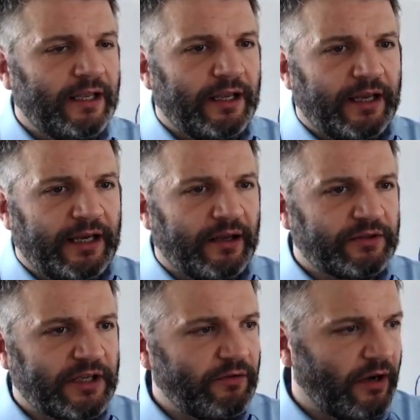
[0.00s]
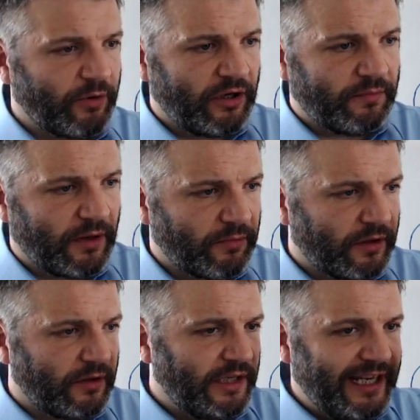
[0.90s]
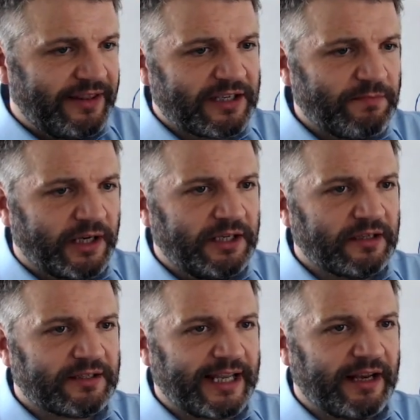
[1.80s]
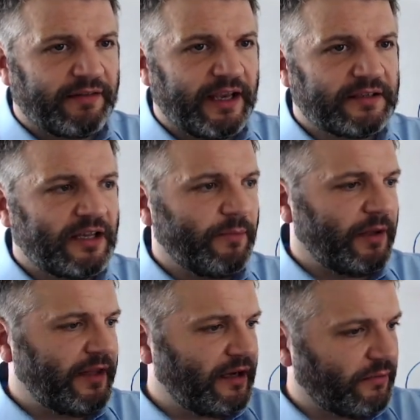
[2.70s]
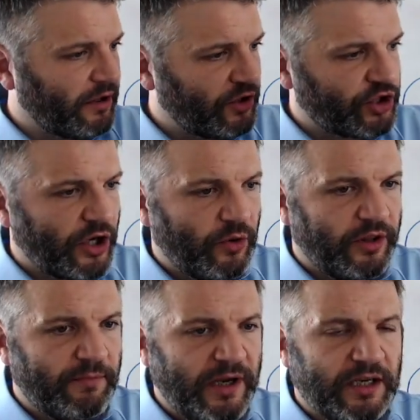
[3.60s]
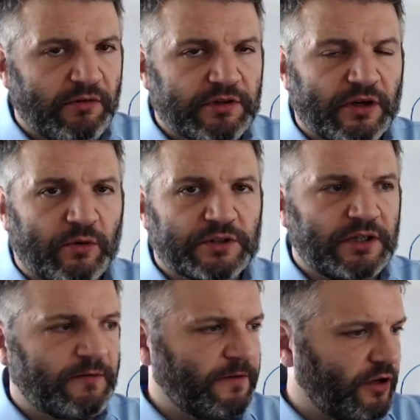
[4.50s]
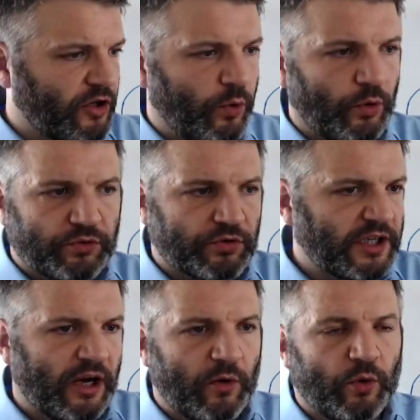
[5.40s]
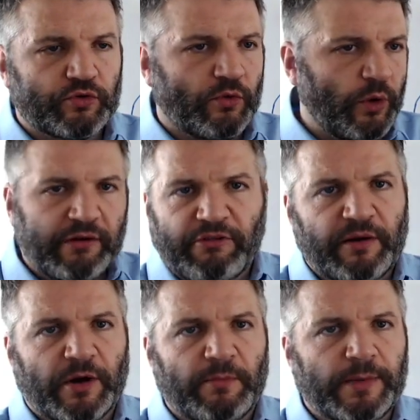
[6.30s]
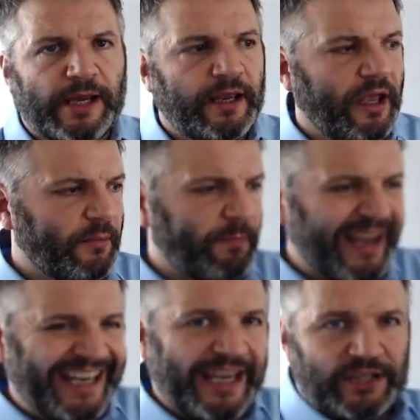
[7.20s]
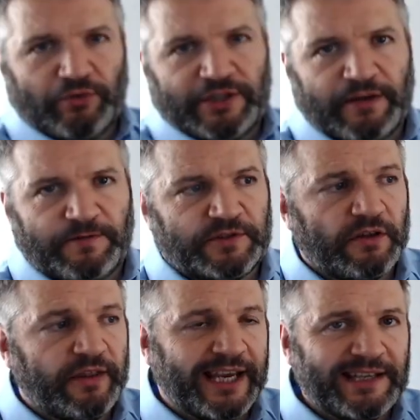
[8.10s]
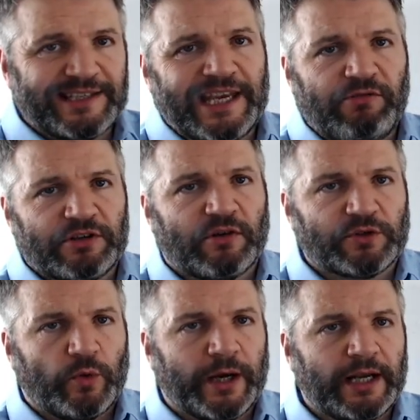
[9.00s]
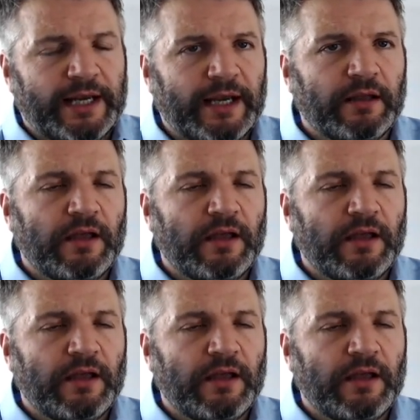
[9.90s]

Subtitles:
So I'm gonna need this money to stand things up, and then I'm going to show the immediate results in the first quarter or second quarter or whatever it might be. But make it iterative so that they can see results quickly.